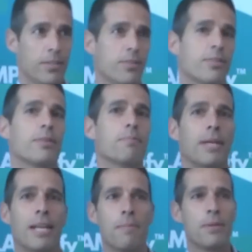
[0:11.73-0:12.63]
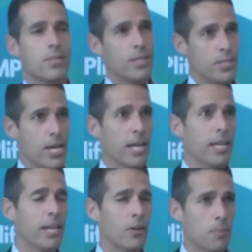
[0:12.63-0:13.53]
Yes, my name is
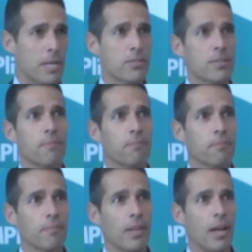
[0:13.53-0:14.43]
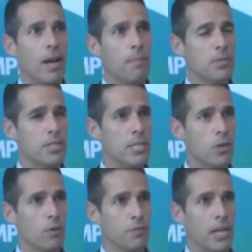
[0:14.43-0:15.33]
Jack Egelund Madsen. I am the
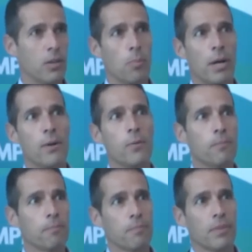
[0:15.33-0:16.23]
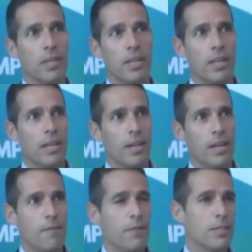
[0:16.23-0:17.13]
CEO of Diagonal Bio.
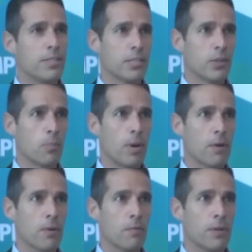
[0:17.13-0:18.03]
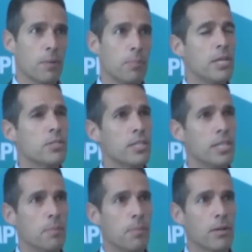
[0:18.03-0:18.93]
I have a technical background with a
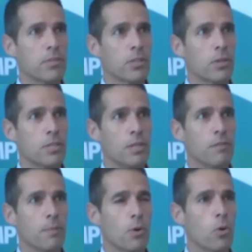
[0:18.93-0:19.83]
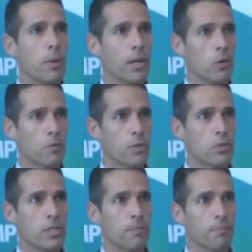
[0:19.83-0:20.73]
PhD in biotechnology from Copenhagen
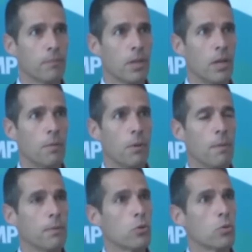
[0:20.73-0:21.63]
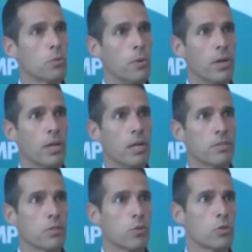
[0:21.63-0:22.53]
University, where I was also working
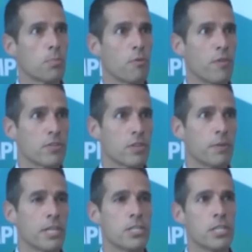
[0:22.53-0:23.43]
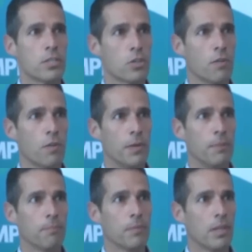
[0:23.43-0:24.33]
as an associate professor within gene discovery.